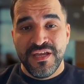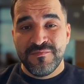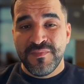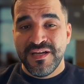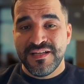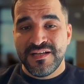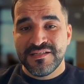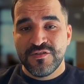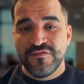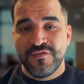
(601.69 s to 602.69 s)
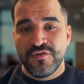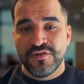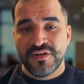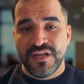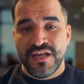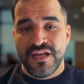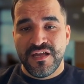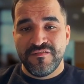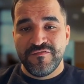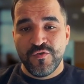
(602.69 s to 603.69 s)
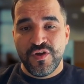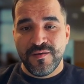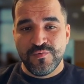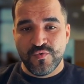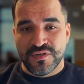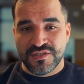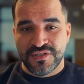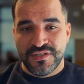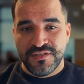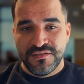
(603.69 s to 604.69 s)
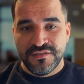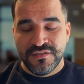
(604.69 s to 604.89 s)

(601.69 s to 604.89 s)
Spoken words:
It might ask you for a follow-up question.